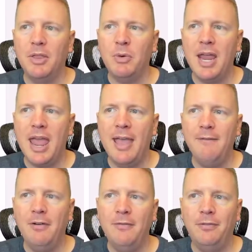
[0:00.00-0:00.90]
By the way,
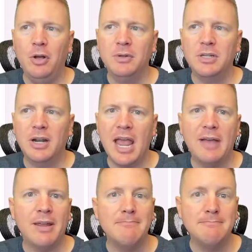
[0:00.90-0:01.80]
every flow is going to
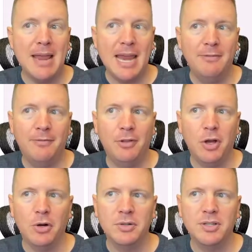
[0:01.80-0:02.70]
have a main
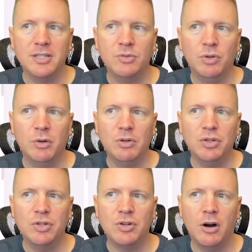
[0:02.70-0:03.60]
flow. So this is really
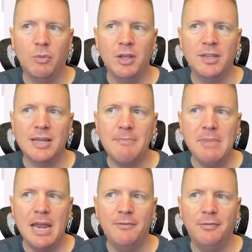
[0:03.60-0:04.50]
what you start with as a
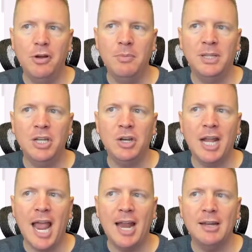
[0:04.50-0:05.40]
main flow, but then you
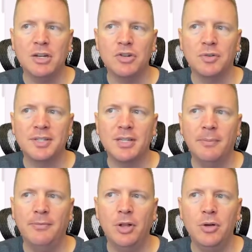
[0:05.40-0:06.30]
could add additional
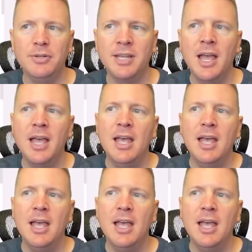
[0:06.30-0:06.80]
subflows.